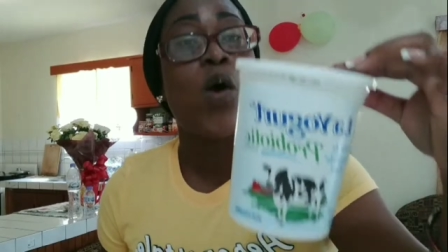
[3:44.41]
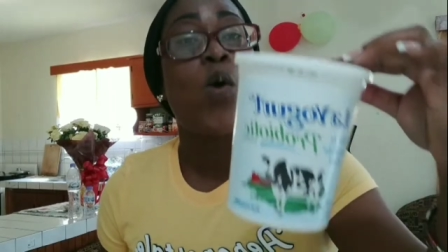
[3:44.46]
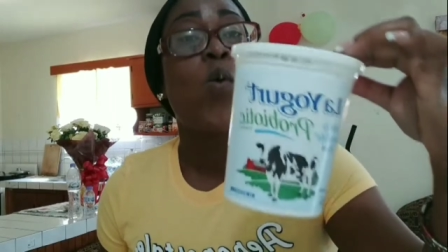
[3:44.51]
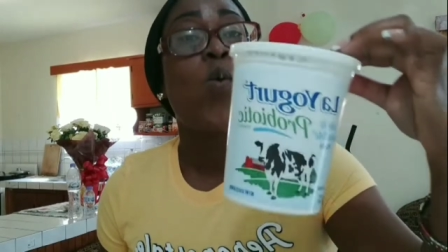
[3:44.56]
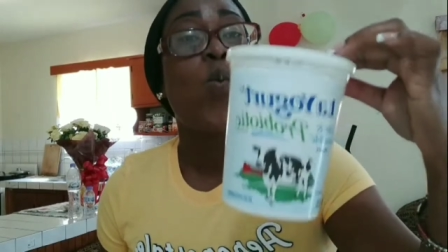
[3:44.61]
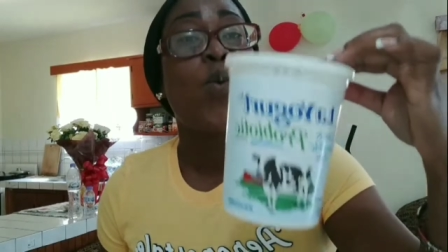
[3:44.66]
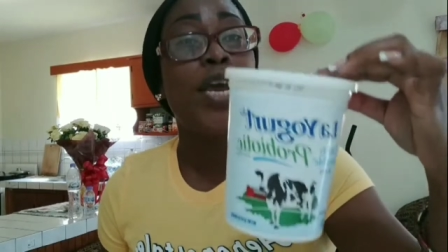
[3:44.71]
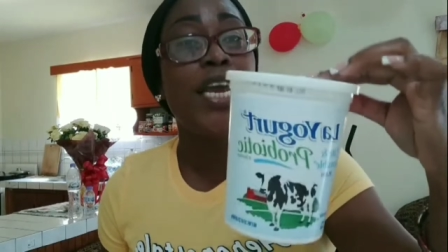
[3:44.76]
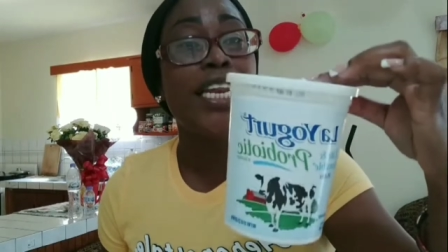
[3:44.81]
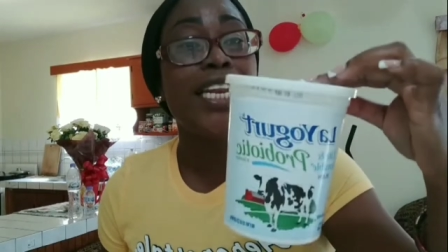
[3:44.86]

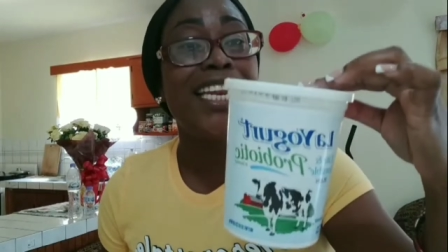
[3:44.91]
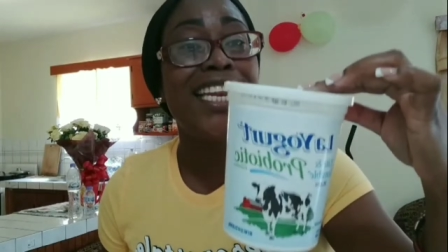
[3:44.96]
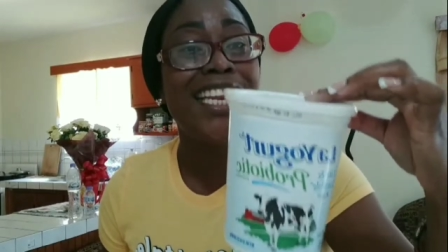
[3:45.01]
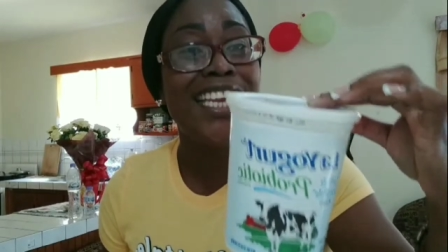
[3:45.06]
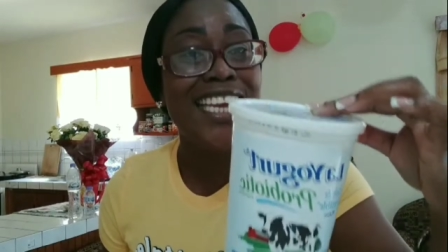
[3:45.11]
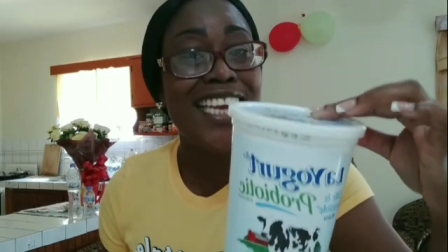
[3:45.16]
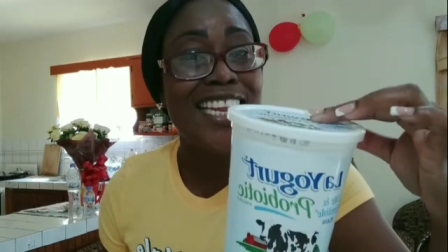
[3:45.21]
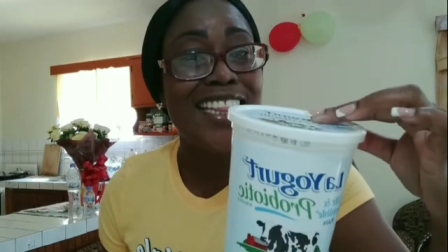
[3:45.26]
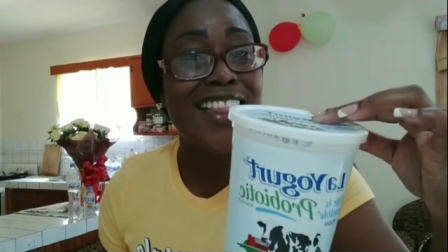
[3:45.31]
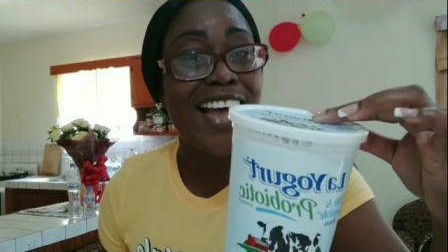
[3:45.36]
We
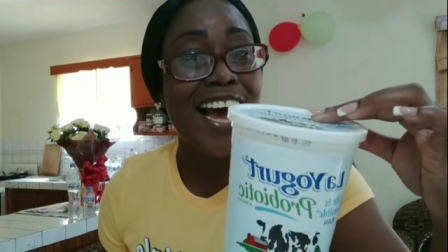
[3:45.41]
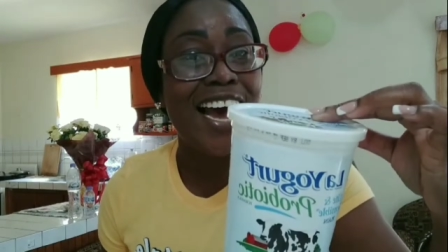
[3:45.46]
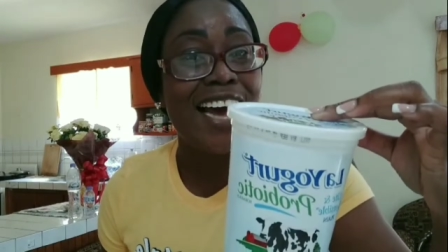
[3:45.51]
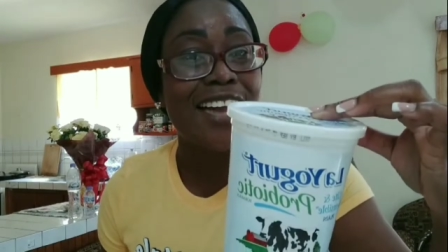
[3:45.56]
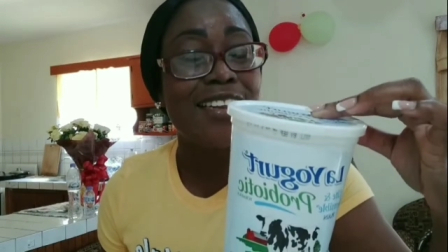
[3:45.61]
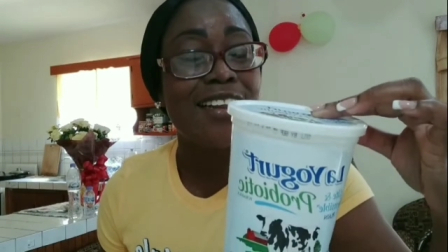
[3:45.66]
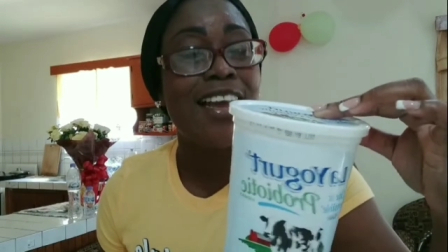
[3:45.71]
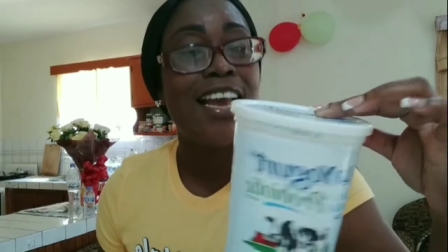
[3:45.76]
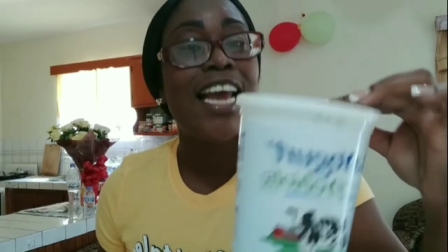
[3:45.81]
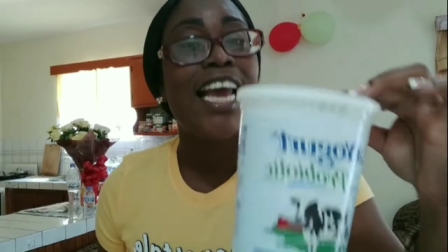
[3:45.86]
need
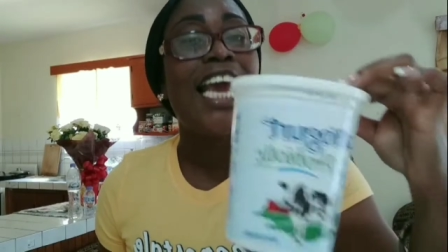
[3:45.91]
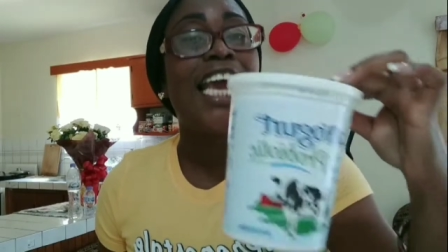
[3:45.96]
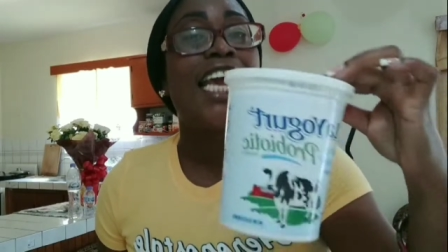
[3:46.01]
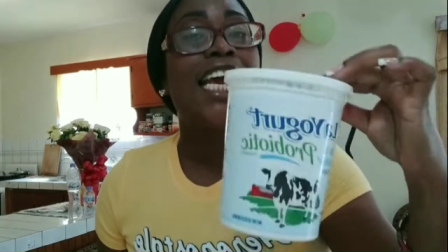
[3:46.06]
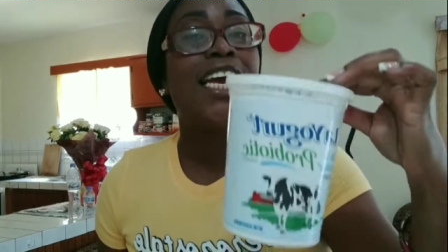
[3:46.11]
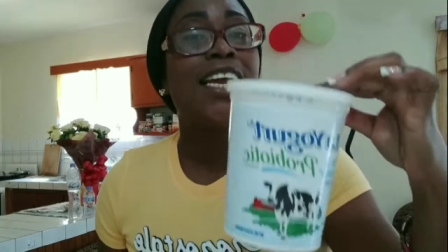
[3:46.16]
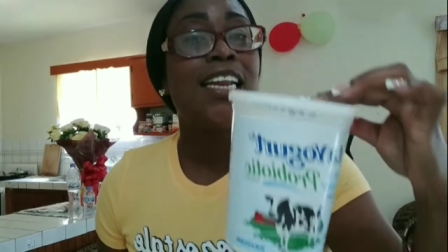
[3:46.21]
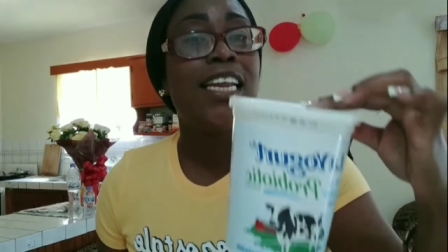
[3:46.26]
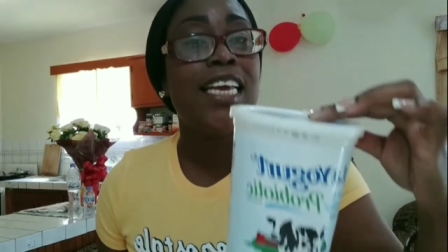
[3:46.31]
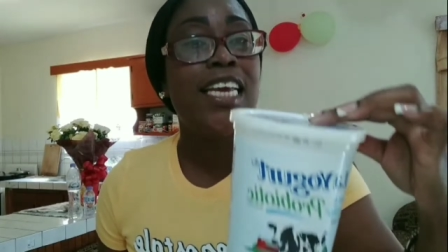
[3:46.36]
that. It
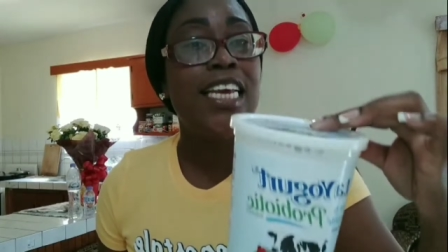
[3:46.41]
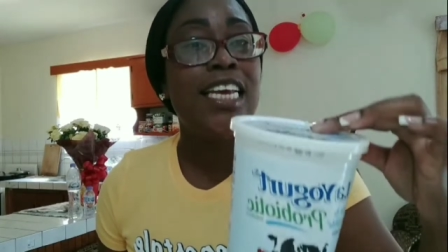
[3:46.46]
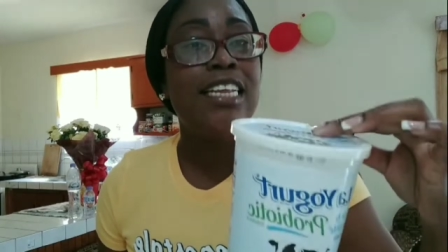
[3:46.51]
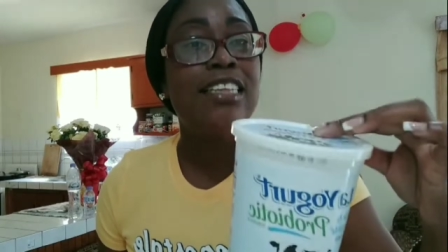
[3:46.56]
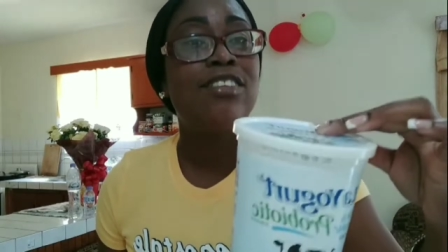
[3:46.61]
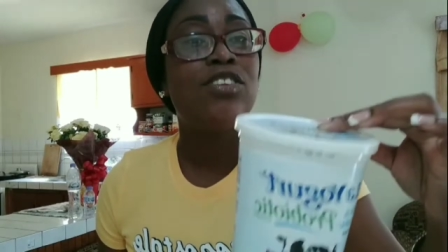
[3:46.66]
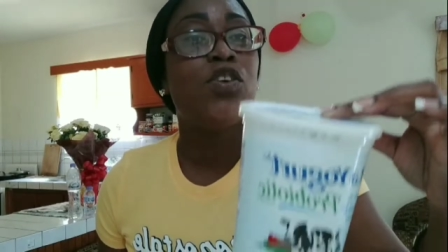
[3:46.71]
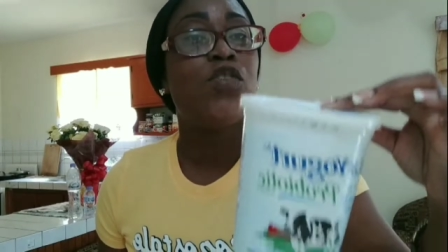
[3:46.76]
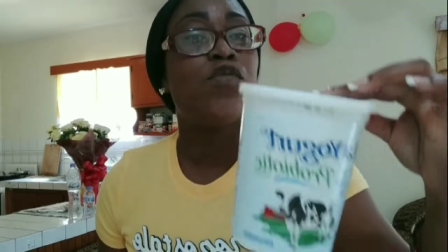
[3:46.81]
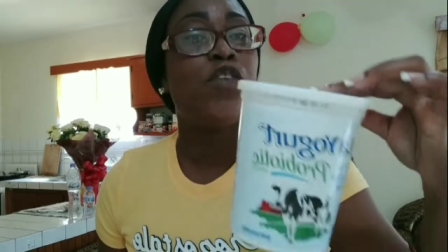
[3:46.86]

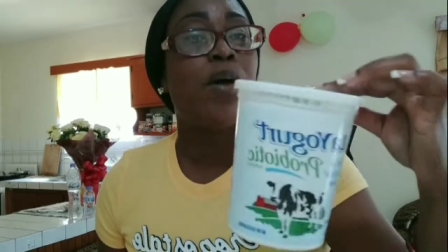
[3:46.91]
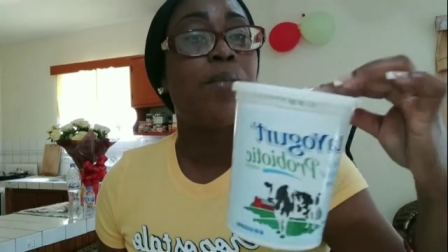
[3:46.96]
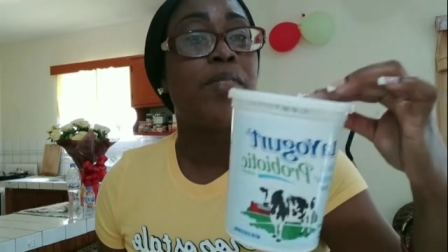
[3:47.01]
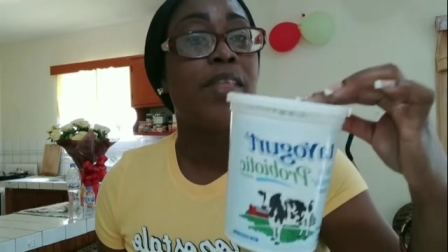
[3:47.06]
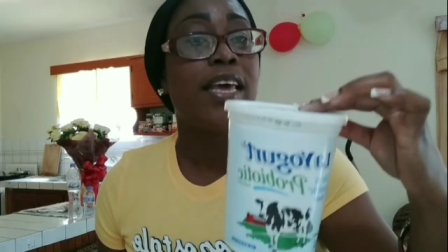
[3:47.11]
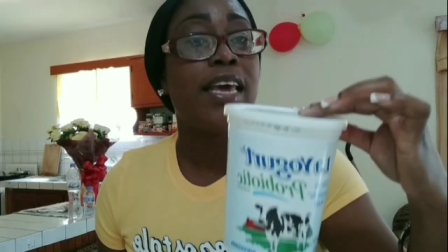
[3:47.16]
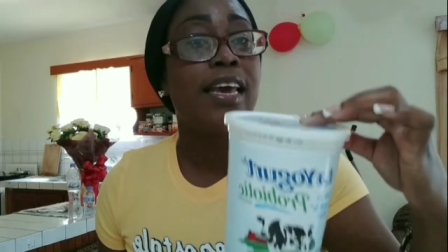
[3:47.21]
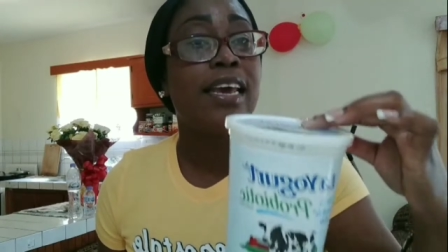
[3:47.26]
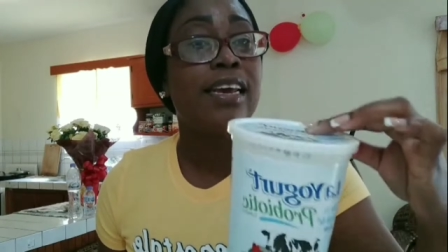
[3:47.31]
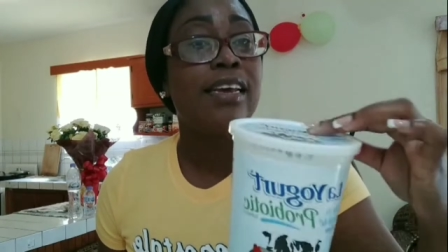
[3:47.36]
cleans you from
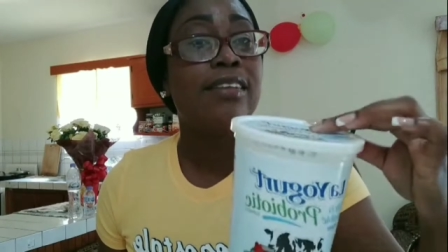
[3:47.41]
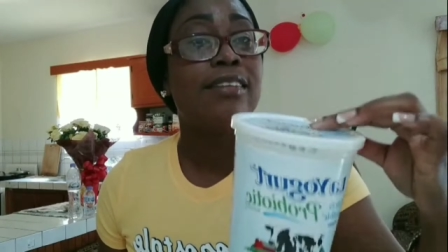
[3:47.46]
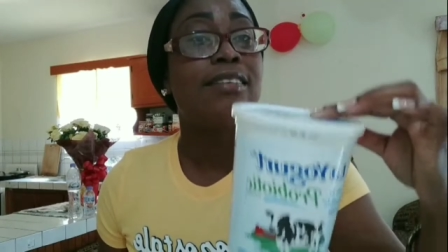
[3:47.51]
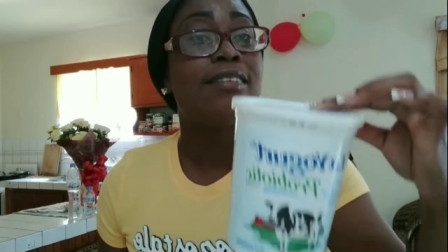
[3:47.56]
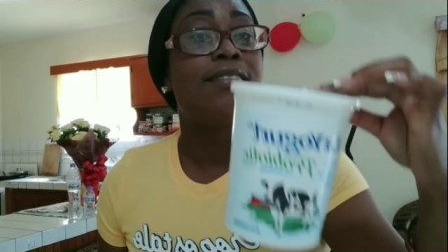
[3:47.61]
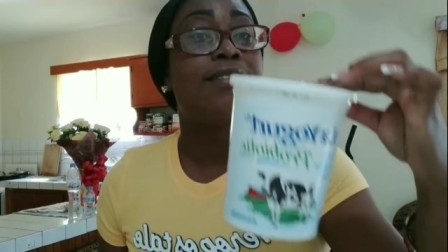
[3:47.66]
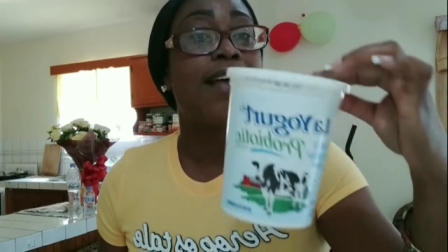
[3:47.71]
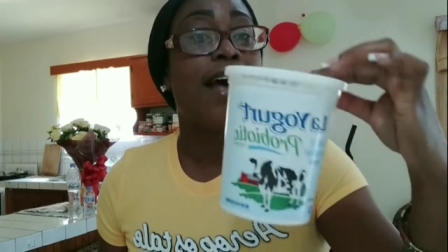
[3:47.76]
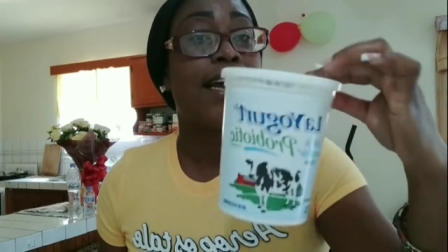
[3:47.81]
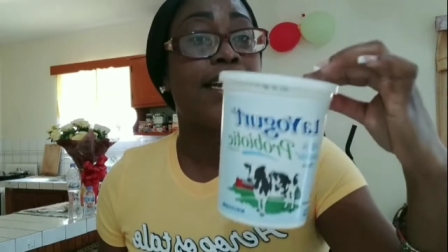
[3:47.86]
the
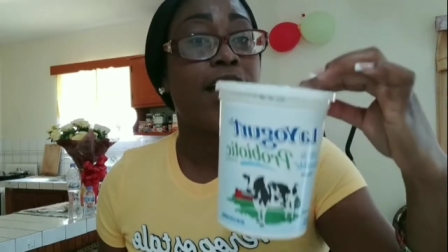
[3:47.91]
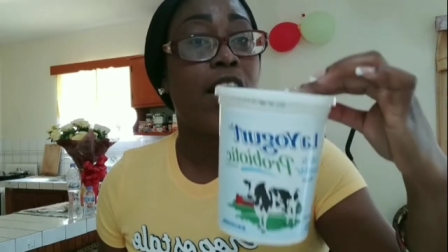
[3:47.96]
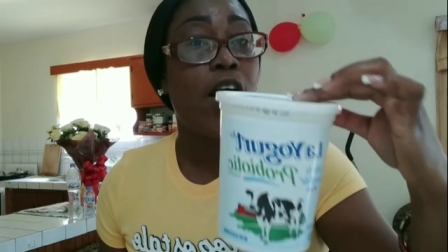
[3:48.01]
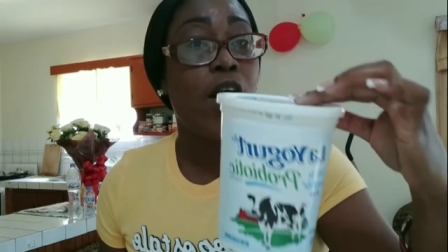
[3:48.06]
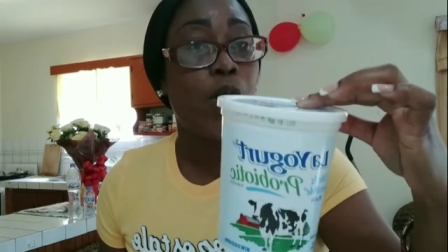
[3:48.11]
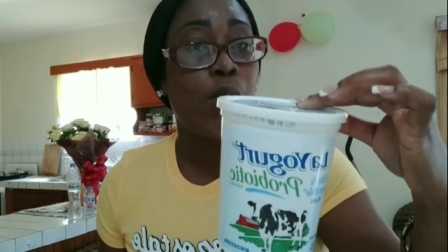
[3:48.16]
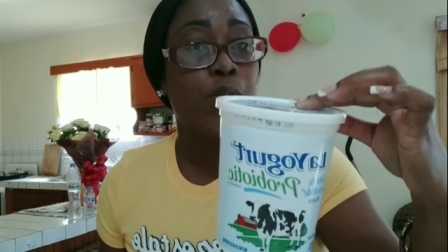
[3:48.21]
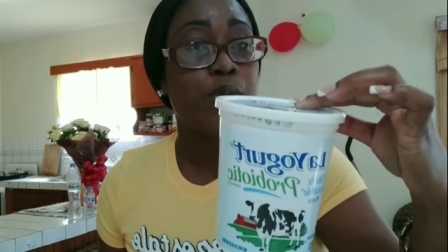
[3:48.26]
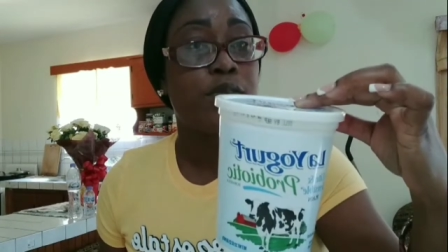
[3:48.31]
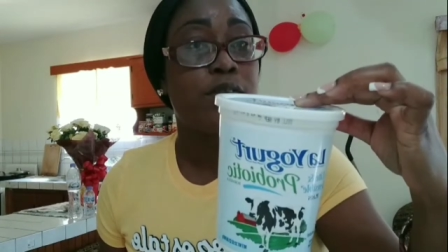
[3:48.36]
inside
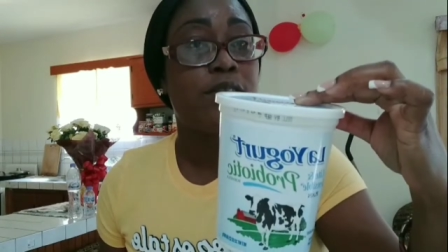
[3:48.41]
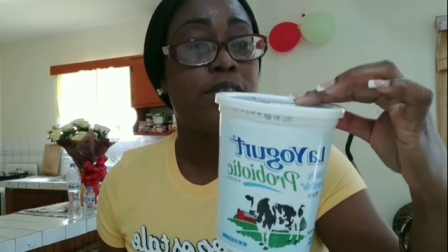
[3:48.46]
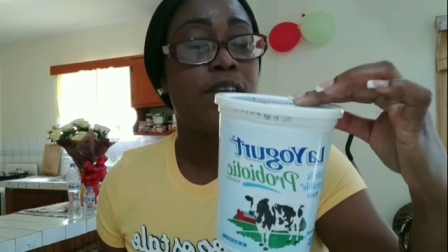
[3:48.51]
out.